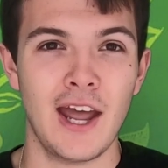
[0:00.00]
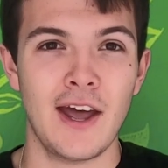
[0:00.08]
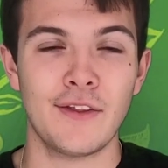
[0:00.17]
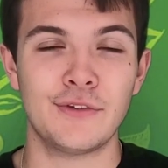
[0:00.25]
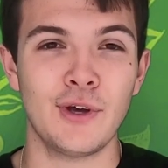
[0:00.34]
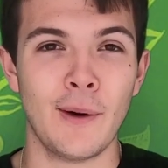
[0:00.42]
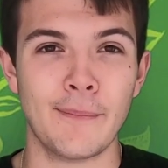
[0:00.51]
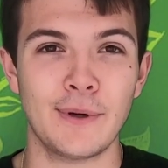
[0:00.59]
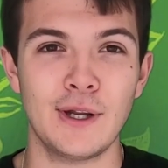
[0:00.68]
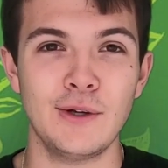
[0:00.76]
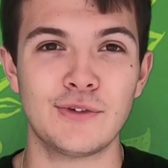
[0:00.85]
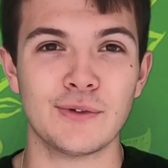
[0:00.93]
The top
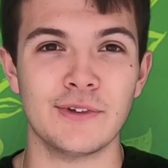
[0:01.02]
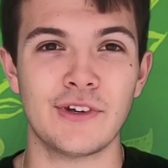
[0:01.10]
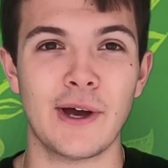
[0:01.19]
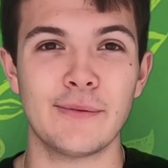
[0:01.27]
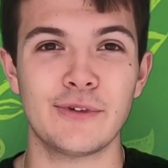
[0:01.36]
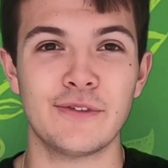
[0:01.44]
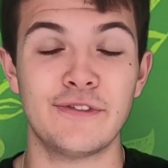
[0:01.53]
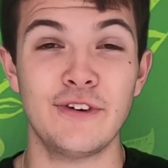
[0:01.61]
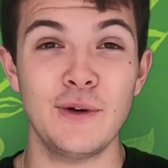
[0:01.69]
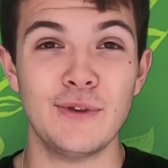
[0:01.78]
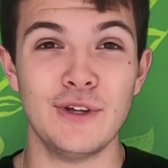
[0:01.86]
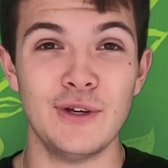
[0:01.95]
polluter in terms of
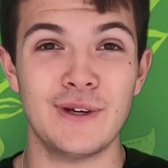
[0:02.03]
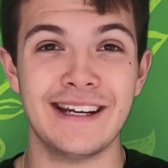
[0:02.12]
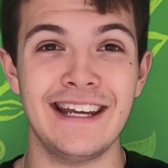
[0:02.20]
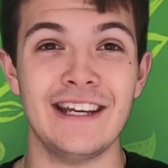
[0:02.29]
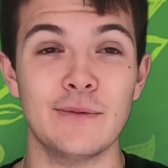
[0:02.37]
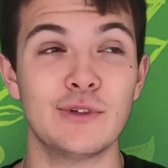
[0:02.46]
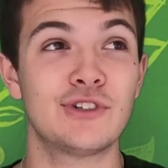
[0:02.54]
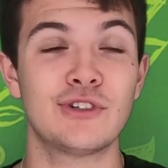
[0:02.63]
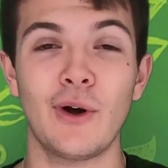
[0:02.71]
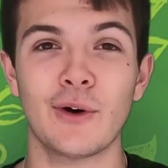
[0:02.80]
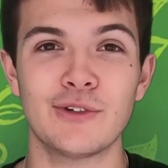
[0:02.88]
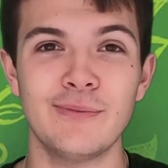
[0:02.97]
food that you can eat, which
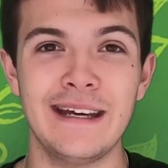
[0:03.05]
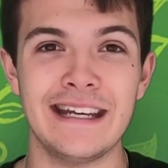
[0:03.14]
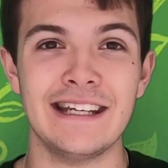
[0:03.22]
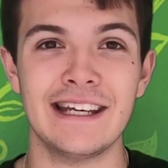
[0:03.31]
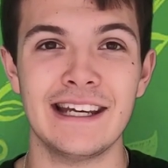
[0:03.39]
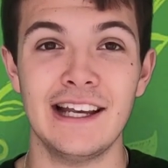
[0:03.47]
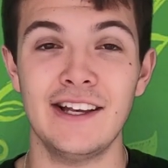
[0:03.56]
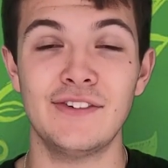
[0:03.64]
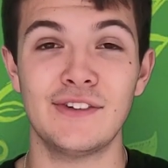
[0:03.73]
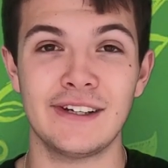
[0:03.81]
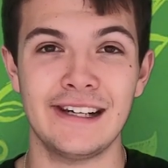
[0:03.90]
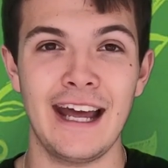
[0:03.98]
shocked me,
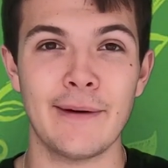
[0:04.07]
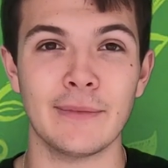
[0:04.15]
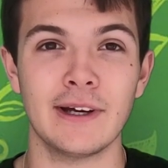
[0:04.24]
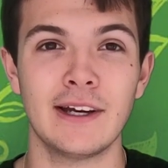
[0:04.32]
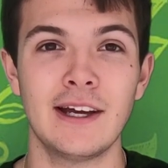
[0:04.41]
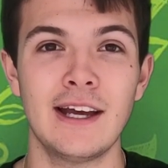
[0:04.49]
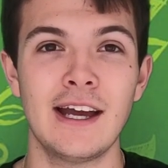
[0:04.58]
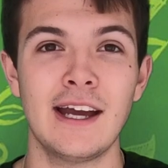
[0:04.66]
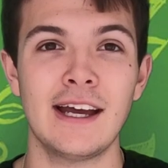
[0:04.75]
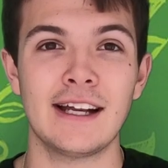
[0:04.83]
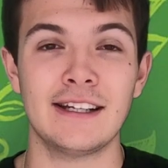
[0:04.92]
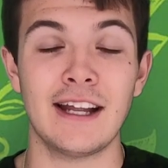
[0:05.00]
is lamb.
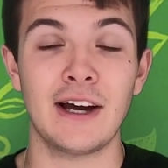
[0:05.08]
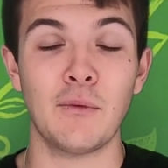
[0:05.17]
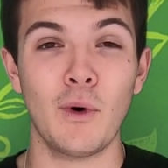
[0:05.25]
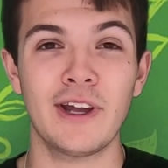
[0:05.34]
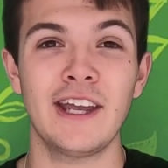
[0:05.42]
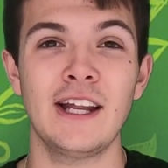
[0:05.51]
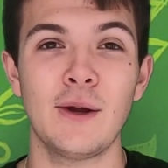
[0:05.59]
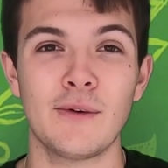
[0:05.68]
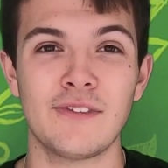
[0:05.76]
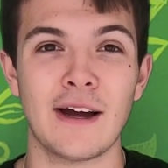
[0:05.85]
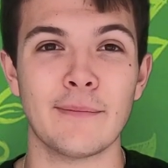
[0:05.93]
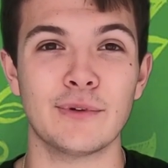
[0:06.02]
1 kilo
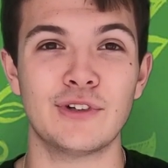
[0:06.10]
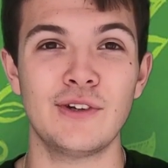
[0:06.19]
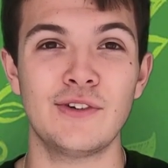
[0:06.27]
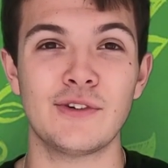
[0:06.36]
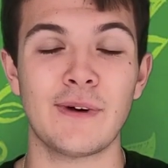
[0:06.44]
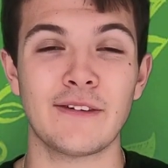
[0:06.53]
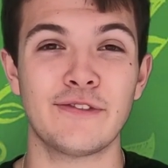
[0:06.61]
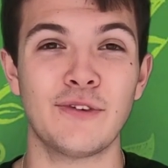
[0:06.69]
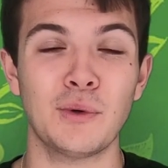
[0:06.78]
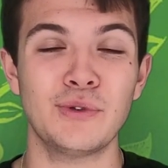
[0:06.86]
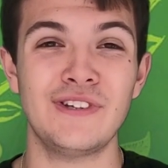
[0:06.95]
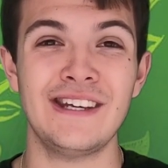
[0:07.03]
of lamb produces about
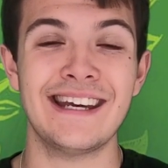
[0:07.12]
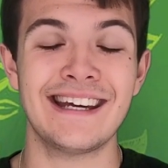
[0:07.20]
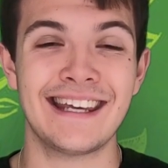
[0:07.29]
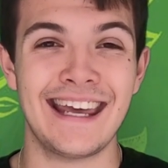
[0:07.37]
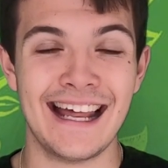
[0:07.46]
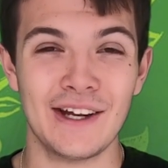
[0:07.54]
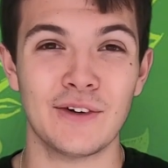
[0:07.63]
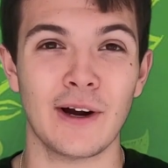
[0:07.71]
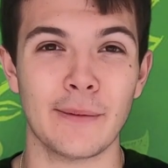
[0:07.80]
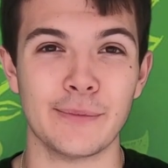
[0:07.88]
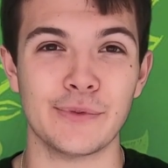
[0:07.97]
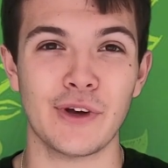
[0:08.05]
40
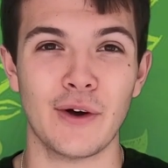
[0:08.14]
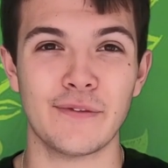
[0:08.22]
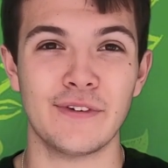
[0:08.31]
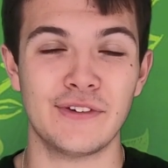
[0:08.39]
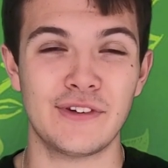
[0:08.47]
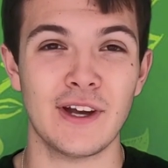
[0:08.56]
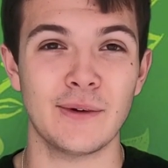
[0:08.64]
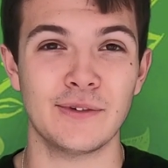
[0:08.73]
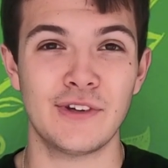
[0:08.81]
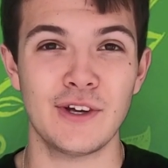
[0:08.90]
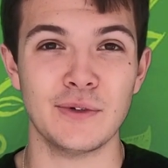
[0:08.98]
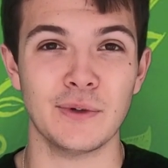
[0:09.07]
kilograms of
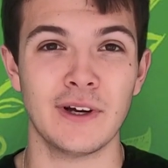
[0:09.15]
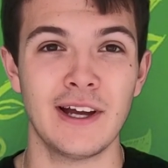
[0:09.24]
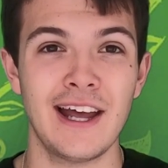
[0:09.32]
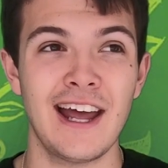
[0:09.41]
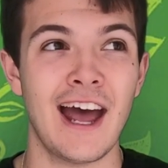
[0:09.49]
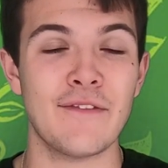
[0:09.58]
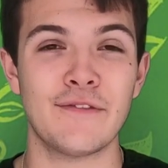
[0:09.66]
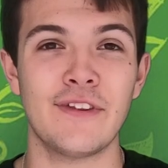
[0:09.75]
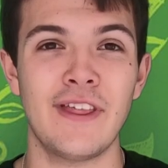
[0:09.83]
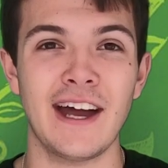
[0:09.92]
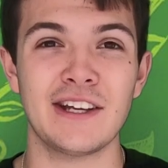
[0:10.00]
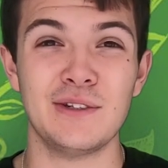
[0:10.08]
CO2, and for
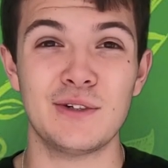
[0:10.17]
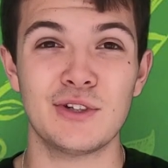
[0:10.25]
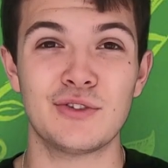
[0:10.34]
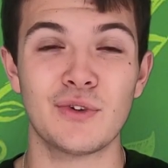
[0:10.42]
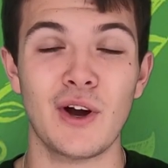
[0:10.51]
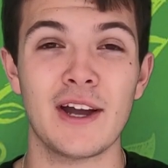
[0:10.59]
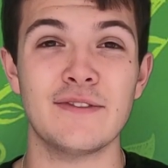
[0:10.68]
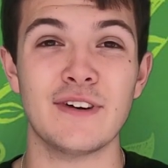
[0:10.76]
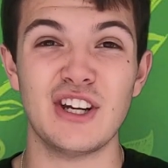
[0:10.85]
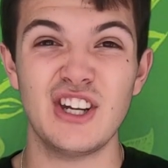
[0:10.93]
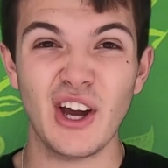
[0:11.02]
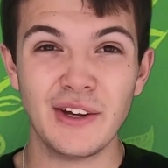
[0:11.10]
that you could drive
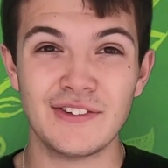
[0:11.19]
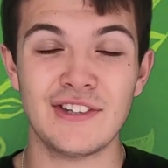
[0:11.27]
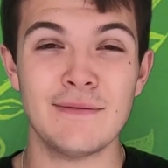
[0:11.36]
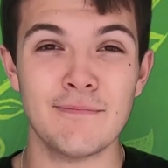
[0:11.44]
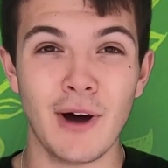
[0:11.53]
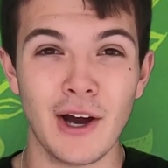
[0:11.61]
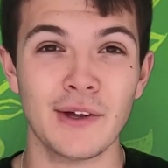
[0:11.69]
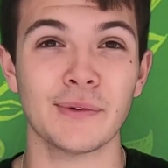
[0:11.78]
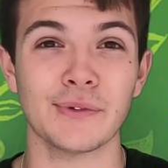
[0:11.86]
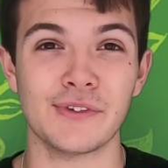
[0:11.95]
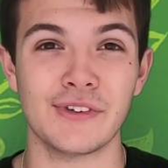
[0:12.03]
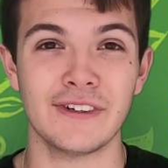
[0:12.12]
90
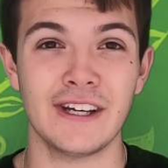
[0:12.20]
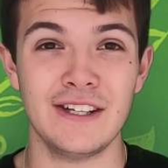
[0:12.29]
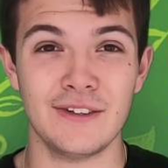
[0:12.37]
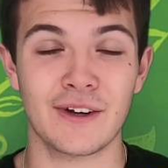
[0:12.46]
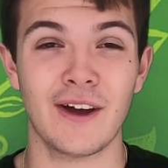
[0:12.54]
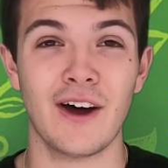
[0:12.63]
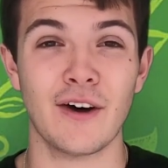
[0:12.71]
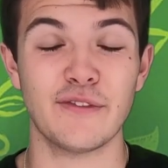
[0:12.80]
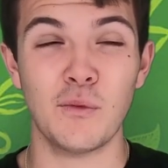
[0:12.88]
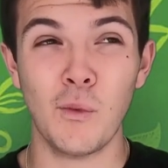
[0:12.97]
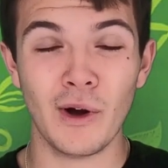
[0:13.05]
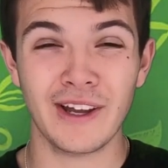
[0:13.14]
miles in your car for
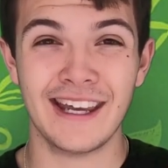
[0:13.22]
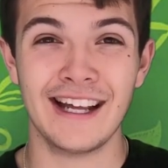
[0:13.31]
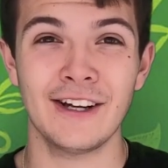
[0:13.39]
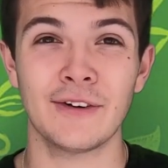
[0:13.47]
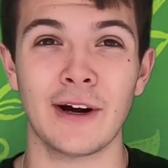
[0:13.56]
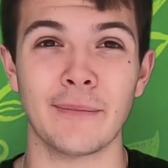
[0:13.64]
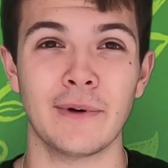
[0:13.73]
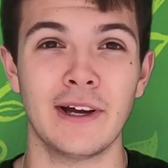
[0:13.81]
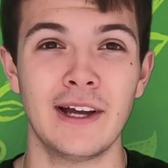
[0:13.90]
1 kilogram